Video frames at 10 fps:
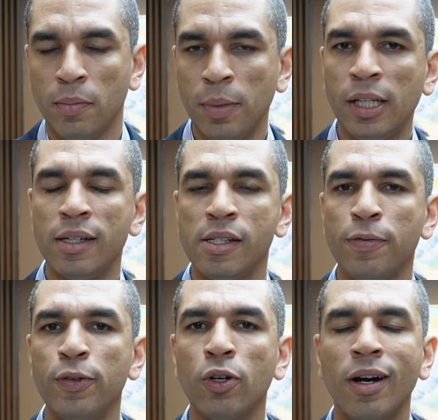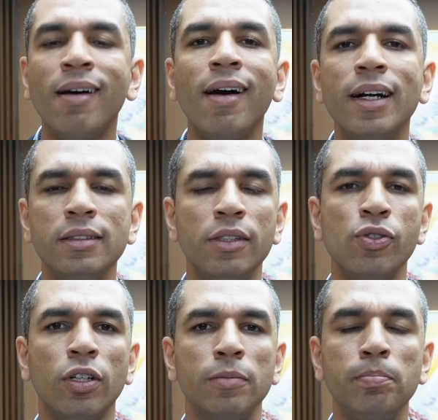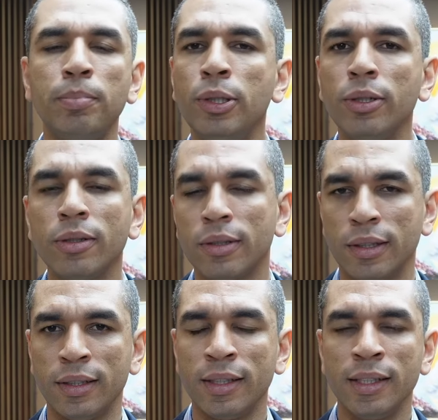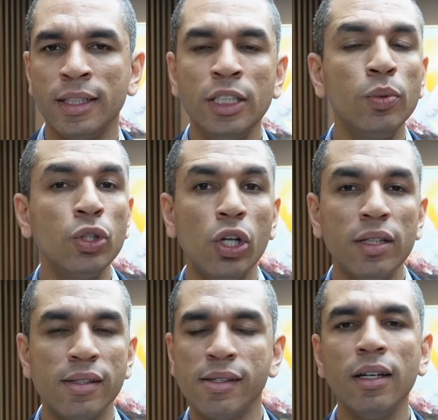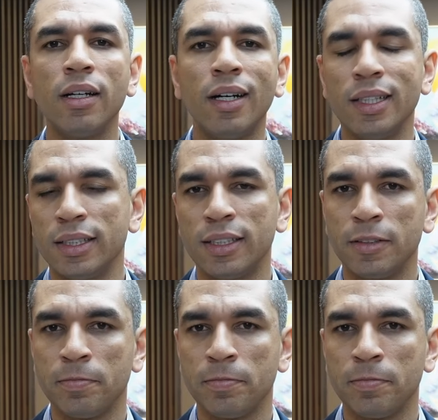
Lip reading: Because if your heart is not pure, you will not see God.